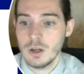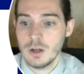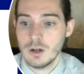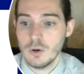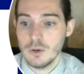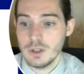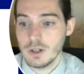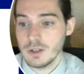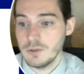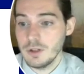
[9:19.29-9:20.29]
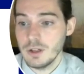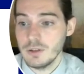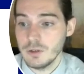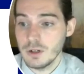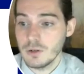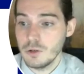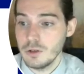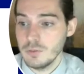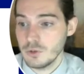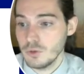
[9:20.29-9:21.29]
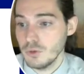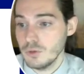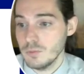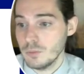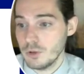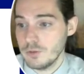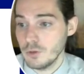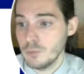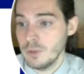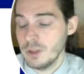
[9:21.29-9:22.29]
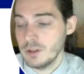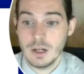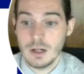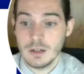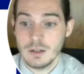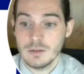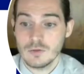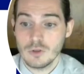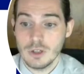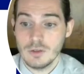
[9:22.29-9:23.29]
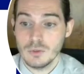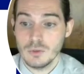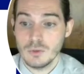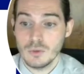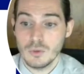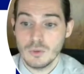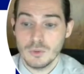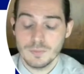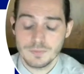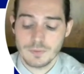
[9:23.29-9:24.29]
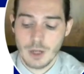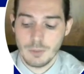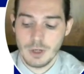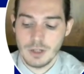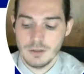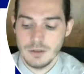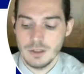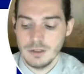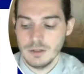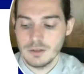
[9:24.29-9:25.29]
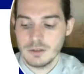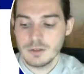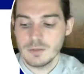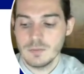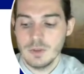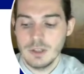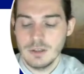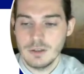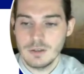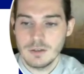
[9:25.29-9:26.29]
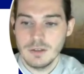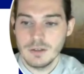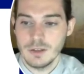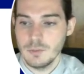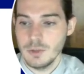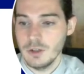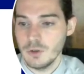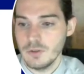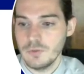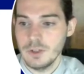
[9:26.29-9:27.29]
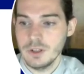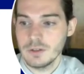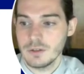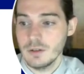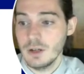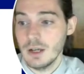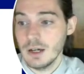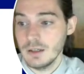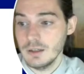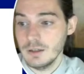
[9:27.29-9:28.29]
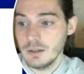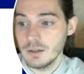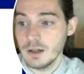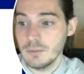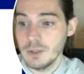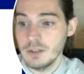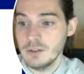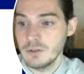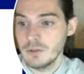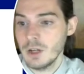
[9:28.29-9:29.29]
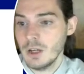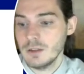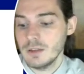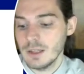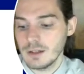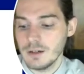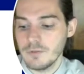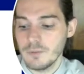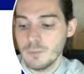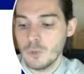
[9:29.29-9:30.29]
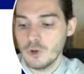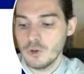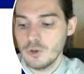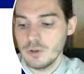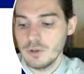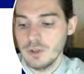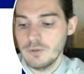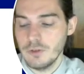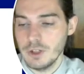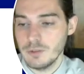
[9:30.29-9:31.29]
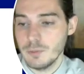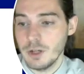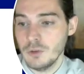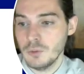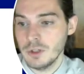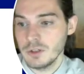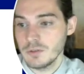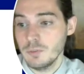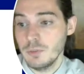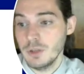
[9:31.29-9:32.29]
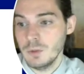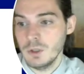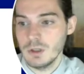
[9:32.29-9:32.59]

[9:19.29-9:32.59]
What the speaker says: Other classification algorithms could perform better, and trying to apply this system in other fields like aviation that have more different maneuvers maybe